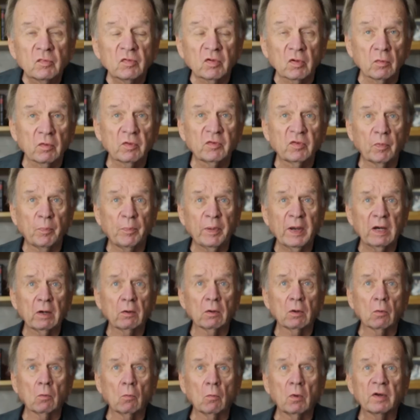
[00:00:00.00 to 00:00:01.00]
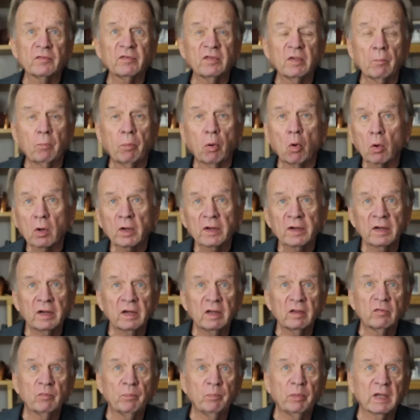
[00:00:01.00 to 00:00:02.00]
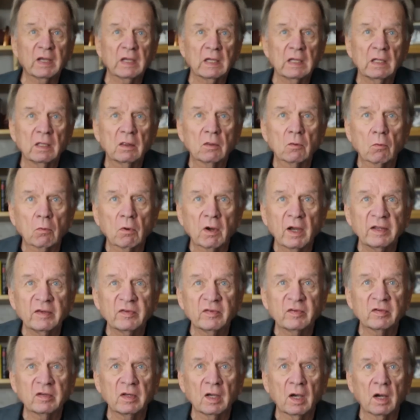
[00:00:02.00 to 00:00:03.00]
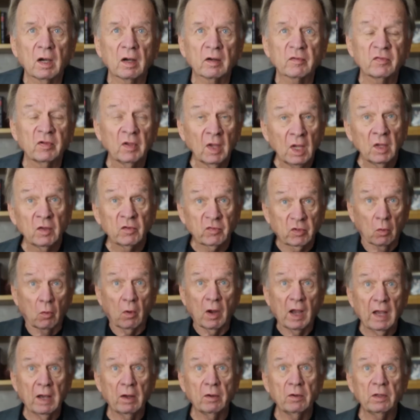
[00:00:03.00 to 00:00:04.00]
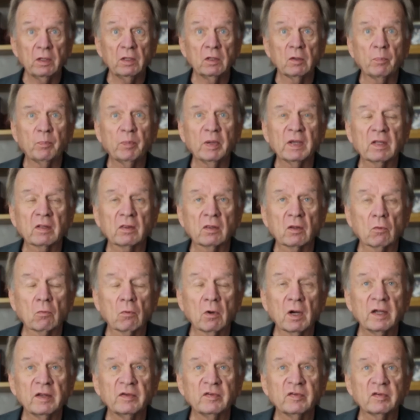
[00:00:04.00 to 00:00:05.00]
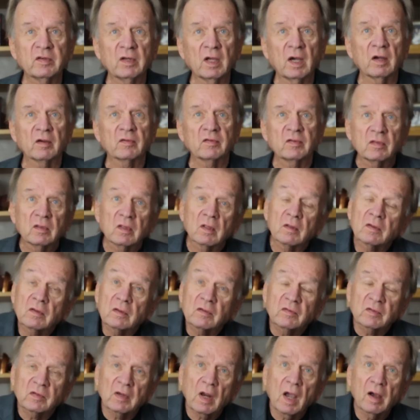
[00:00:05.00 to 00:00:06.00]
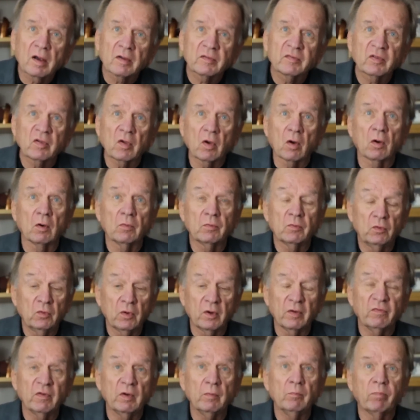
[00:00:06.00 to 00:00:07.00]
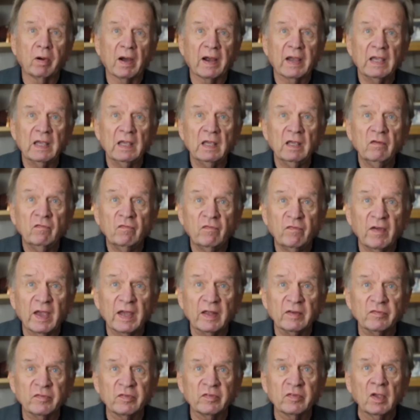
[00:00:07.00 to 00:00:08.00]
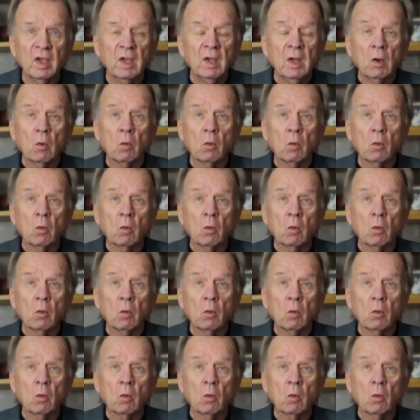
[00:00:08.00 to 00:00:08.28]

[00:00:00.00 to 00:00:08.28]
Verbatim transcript: So it's apparent. What's important is picking the right stocks. So, how do you pick the right stocks? The stocks are driven by events.